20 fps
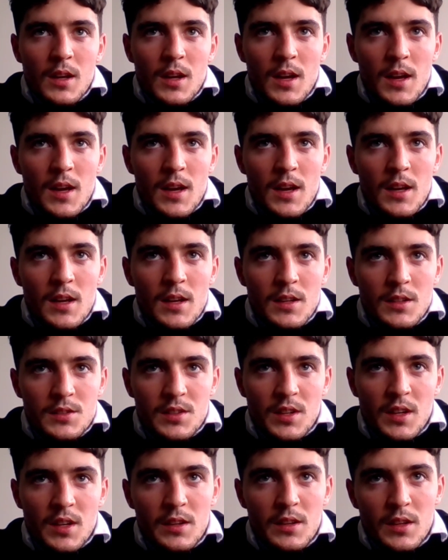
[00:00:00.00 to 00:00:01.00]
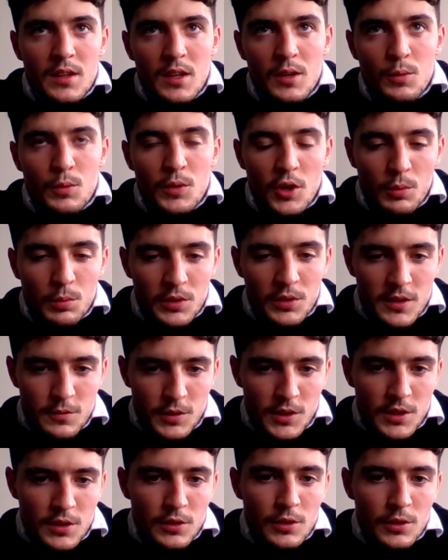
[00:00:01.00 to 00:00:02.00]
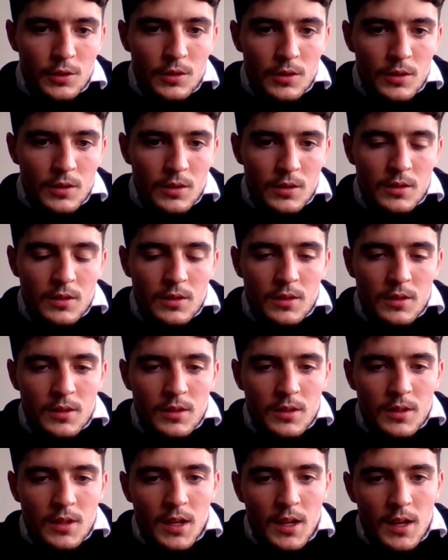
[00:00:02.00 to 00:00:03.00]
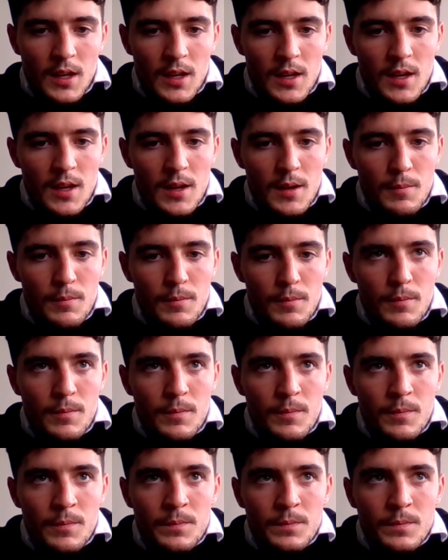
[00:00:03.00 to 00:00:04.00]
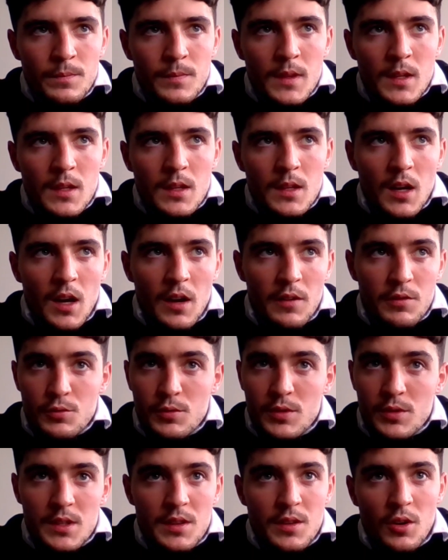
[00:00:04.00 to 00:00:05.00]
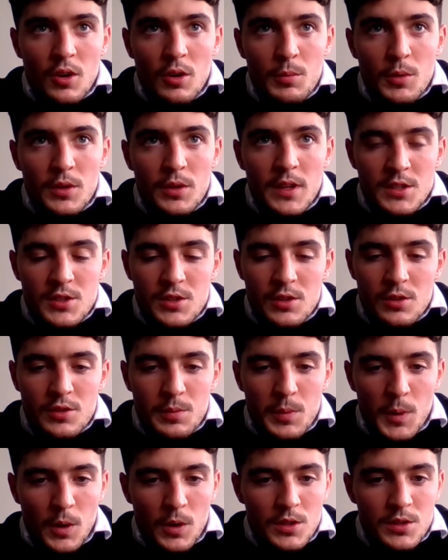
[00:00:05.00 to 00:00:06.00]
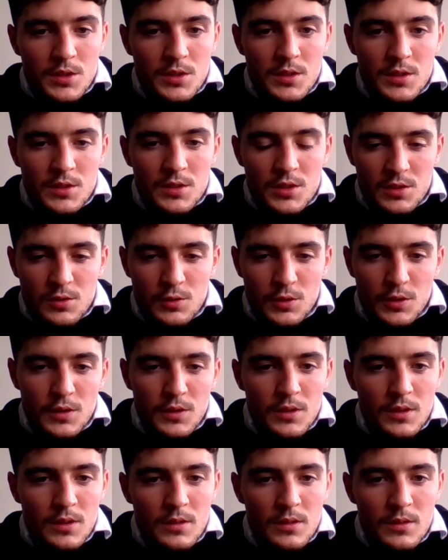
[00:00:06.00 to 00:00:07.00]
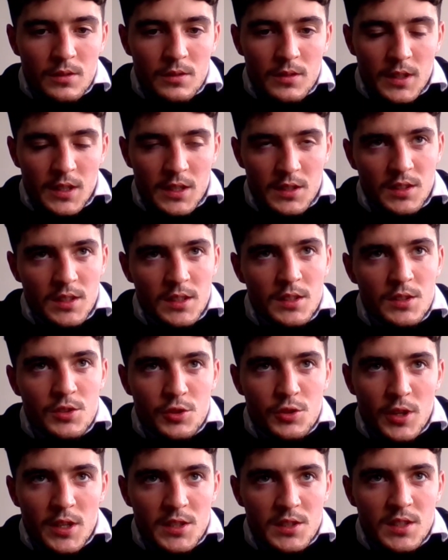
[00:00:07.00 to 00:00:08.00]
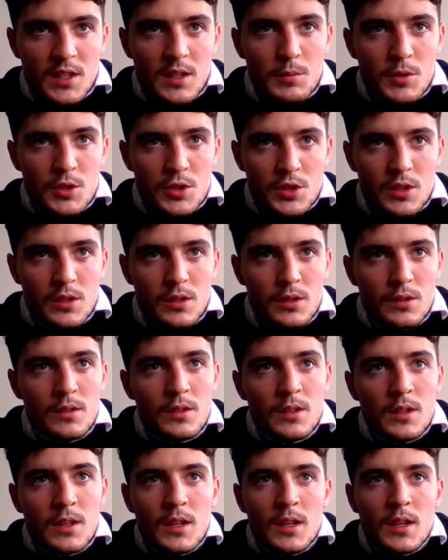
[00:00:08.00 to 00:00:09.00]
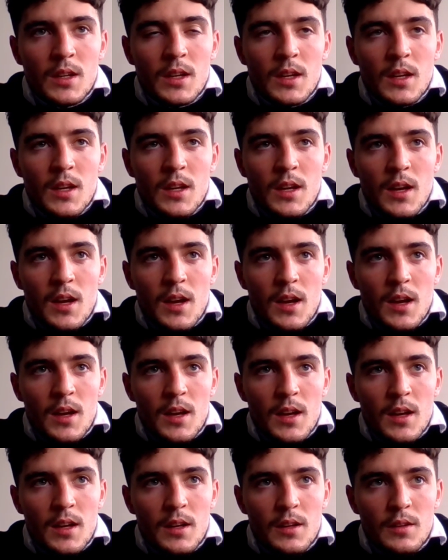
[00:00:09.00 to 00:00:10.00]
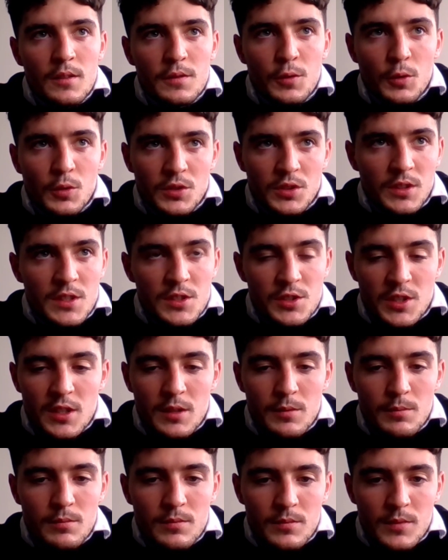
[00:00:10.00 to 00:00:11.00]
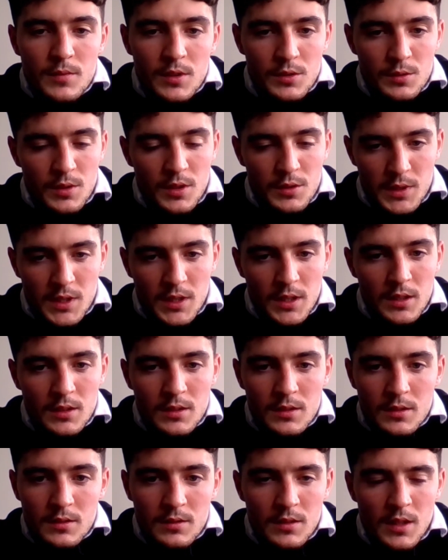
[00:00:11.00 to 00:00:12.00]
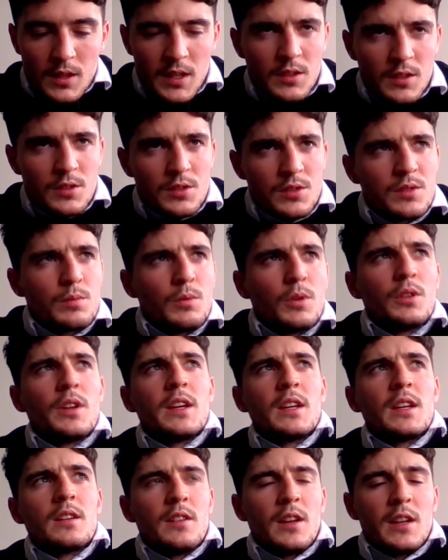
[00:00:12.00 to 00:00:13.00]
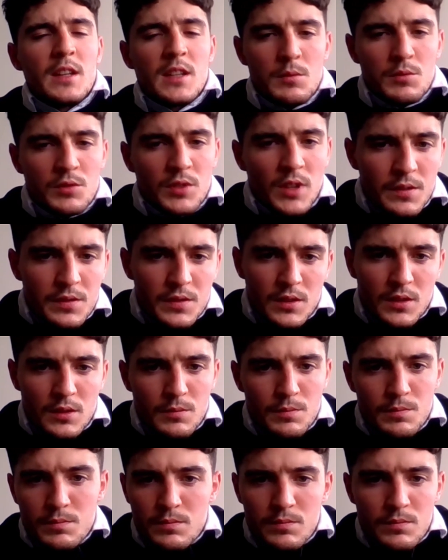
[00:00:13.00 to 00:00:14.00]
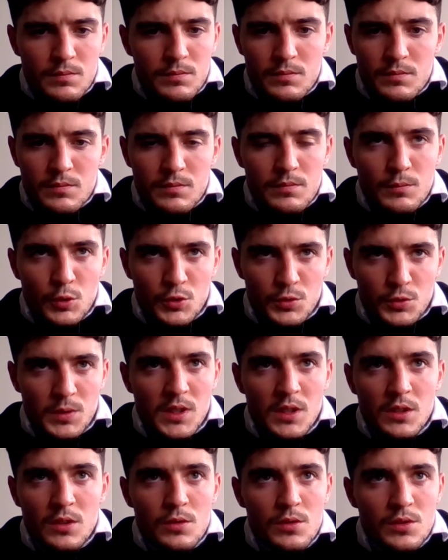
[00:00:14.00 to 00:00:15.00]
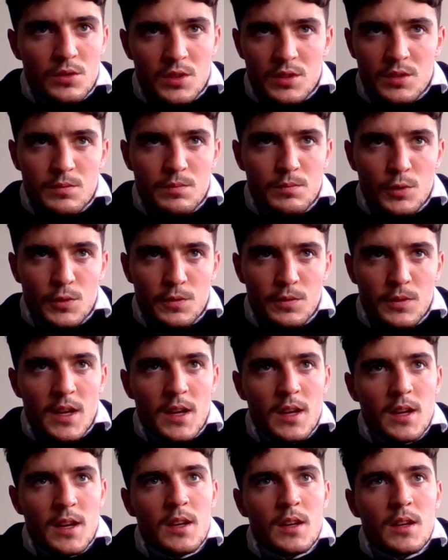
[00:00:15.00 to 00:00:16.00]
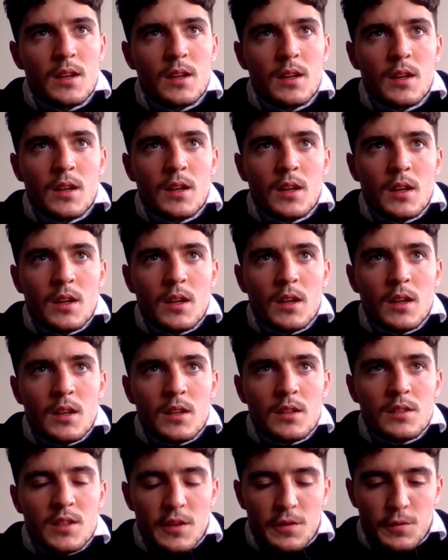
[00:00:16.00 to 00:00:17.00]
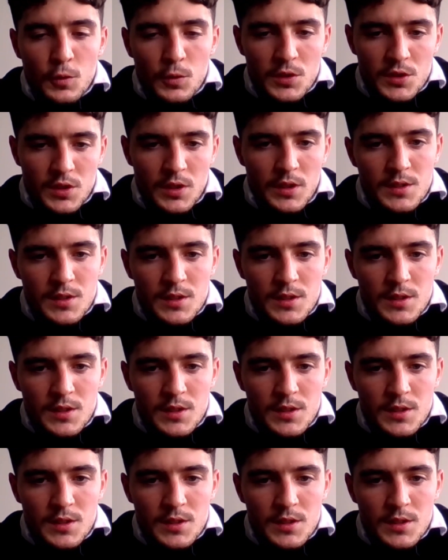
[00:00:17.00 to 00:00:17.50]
it's something that we all believe we can do. Um, I haven't really thought about next year, to be honest. It's just looking, like I say, to try to stay up this year and focus on each game as we can. I think there's what nine games left, and the most we can do is just stay focused on this